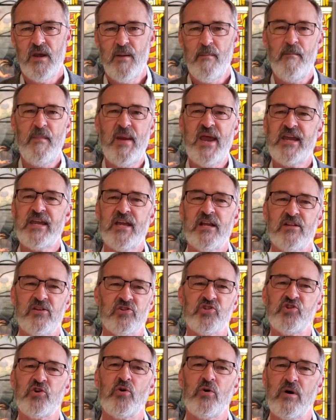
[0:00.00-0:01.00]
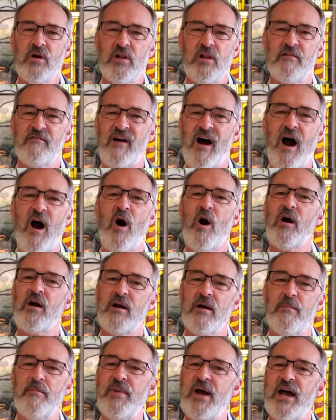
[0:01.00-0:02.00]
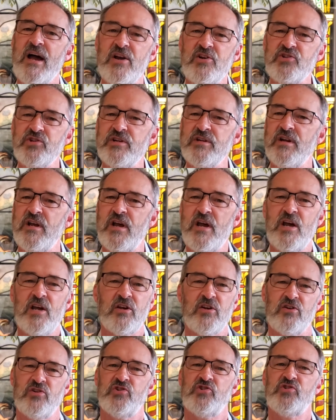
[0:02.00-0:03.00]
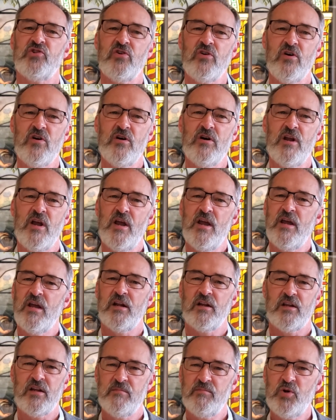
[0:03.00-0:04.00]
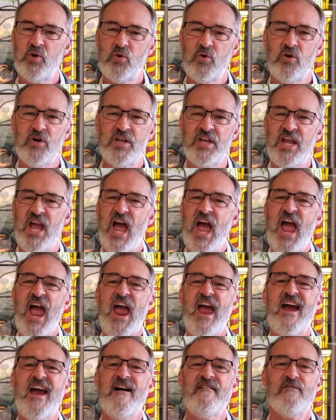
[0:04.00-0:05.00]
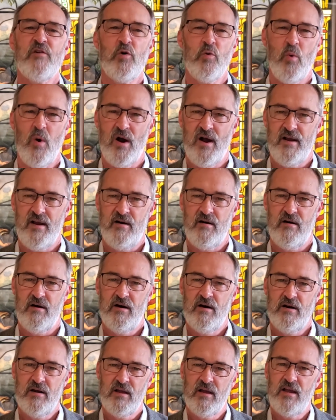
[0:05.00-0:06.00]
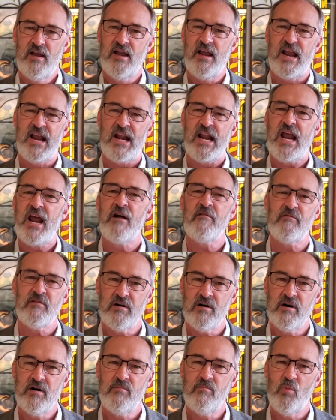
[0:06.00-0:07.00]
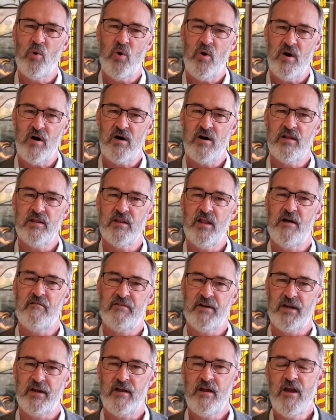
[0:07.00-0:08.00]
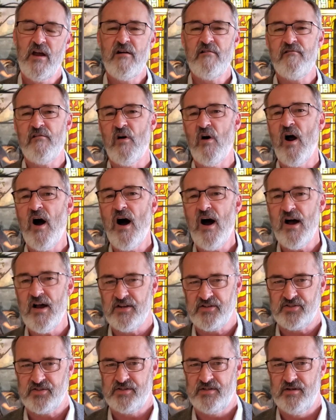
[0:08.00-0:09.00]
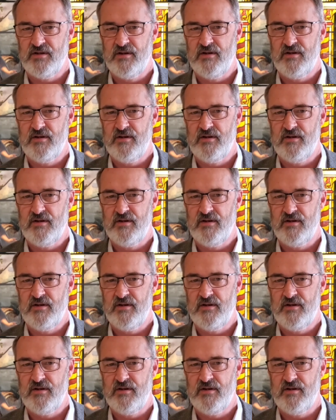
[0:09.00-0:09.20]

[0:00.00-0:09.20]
Making the circle of our compassion, concern, and community ever wider and ever more loving for us